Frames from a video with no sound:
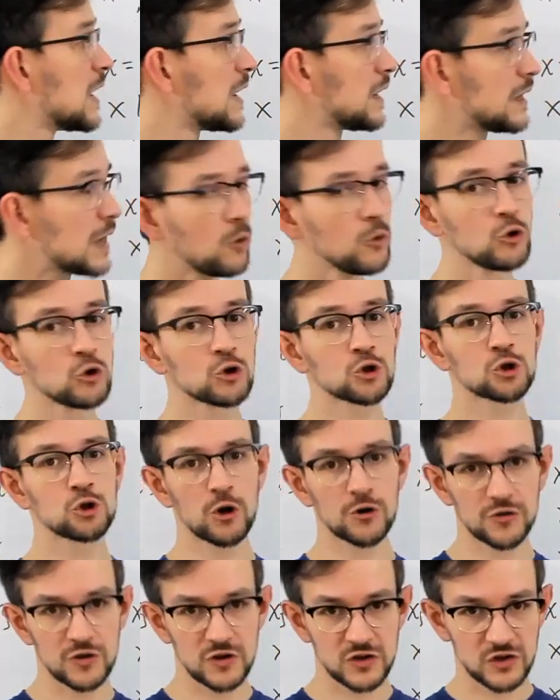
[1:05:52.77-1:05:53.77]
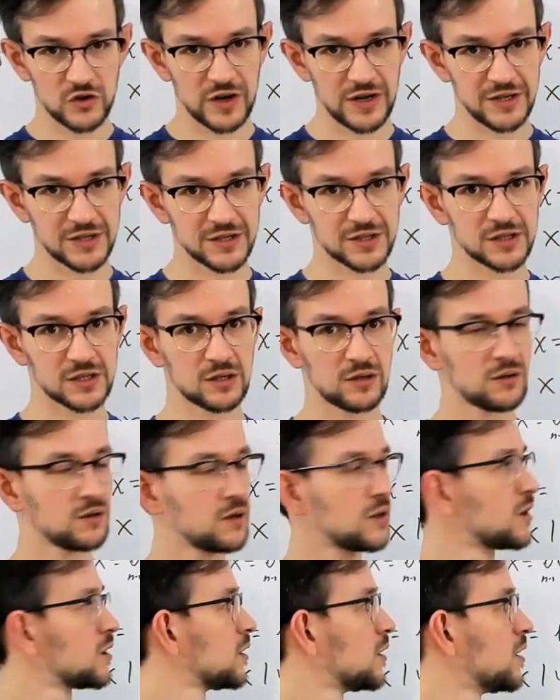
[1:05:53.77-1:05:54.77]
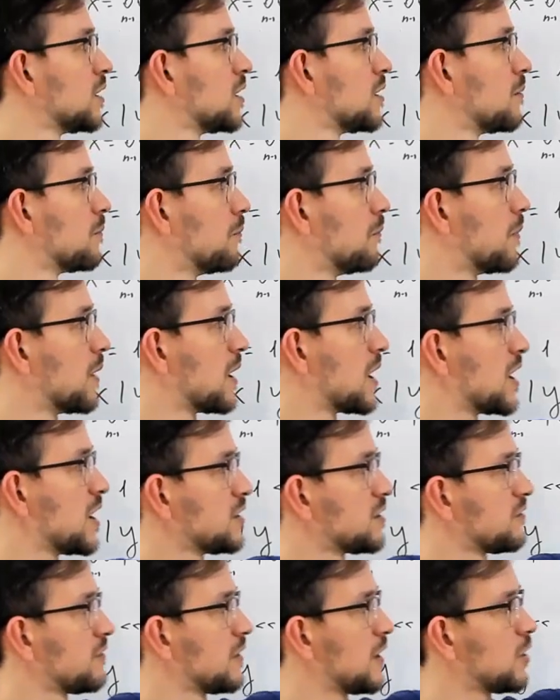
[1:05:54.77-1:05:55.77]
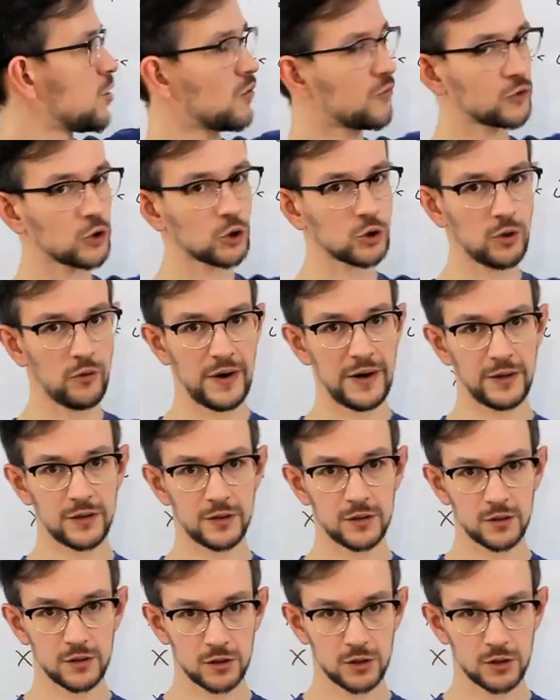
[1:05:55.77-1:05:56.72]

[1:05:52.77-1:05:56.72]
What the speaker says: Now you sort these arrays by the value of total weight.